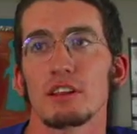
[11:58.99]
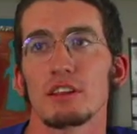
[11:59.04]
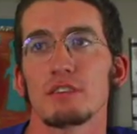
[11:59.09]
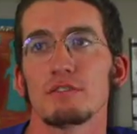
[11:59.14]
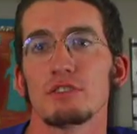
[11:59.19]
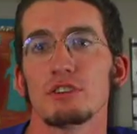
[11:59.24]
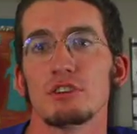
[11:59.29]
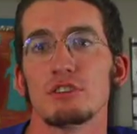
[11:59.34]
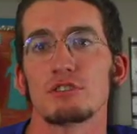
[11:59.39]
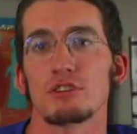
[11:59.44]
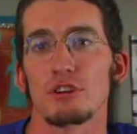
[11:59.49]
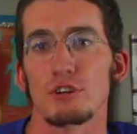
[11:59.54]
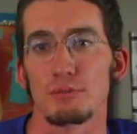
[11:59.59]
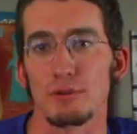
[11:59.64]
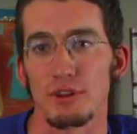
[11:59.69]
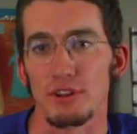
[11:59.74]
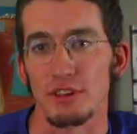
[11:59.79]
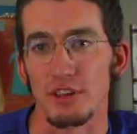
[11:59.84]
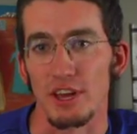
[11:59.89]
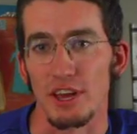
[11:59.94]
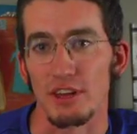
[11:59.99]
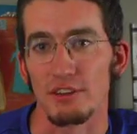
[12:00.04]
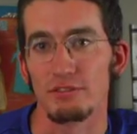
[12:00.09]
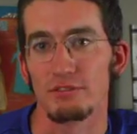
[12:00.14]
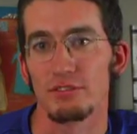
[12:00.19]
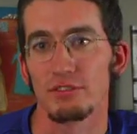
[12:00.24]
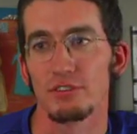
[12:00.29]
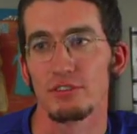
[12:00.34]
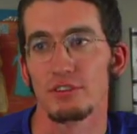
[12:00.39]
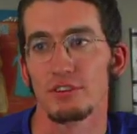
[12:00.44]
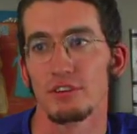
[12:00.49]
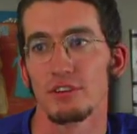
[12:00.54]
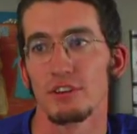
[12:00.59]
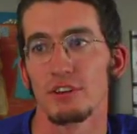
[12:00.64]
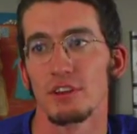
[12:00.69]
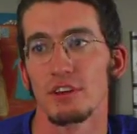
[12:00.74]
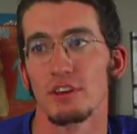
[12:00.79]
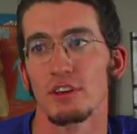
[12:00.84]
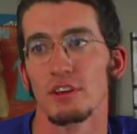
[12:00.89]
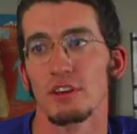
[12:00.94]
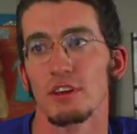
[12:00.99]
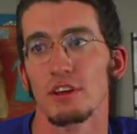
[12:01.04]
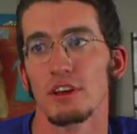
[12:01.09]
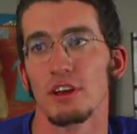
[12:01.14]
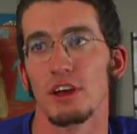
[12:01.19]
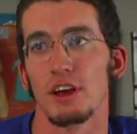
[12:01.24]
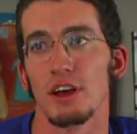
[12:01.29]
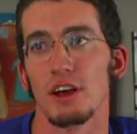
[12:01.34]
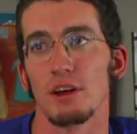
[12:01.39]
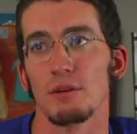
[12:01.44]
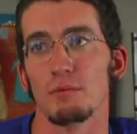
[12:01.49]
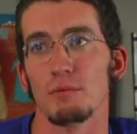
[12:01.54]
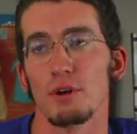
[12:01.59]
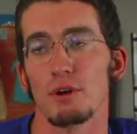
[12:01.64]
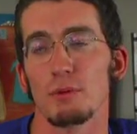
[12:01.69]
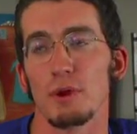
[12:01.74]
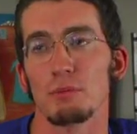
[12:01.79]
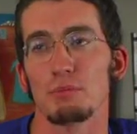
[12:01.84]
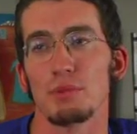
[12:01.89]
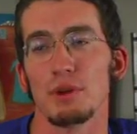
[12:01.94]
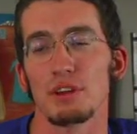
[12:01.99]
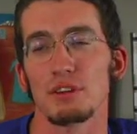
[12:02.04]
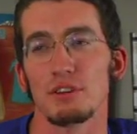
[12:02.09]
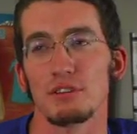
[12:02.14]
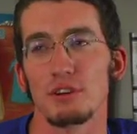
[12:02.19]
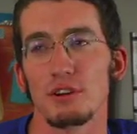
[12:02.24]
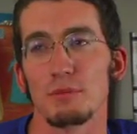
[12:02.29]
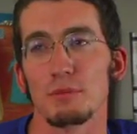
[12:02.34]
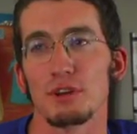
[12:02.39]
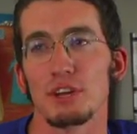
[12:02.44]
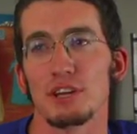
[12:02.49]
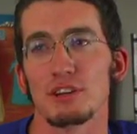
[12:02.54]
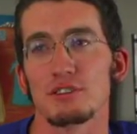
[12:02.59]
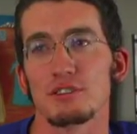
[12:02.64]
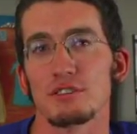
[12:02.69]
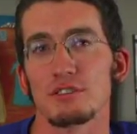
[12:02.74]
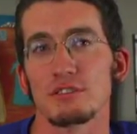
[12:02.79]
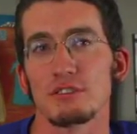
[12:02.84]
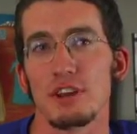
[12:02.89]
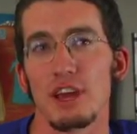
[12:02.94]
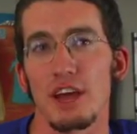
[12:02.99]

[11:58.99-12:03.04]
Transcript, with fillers: live a determined life um, one of my big determinations